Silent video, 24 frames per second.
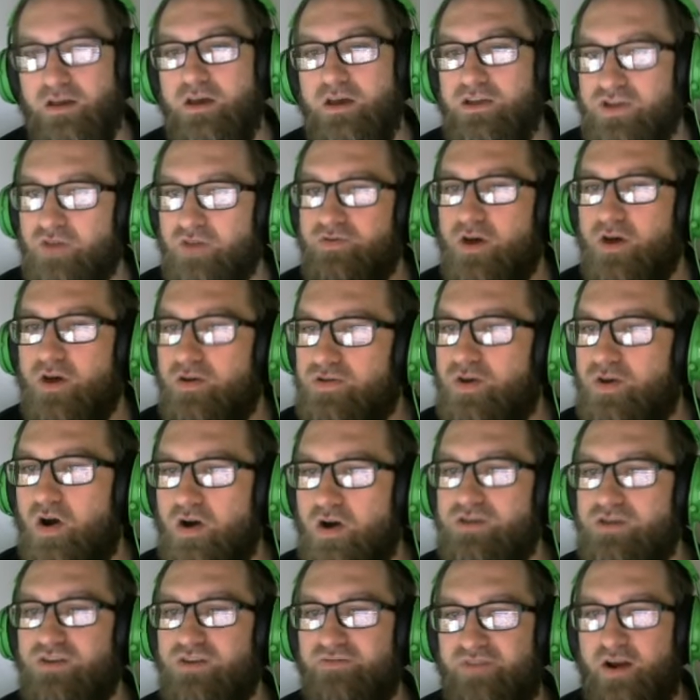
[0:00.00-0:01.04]
So those
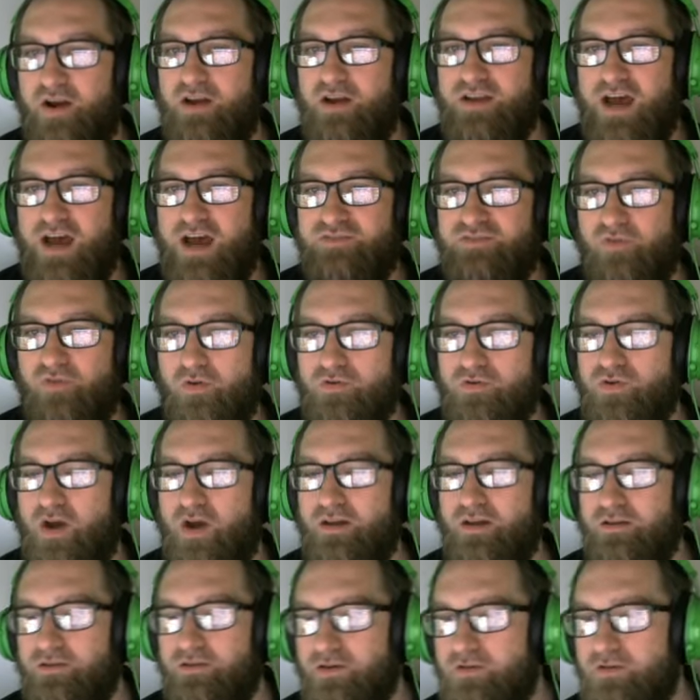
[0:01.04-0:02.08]
cards are very nice for what we're trying
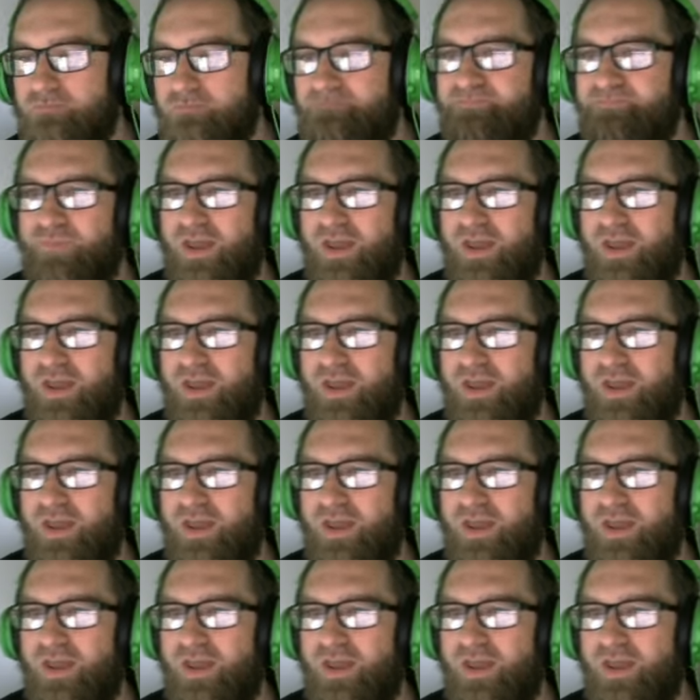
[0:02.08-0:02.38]
to do.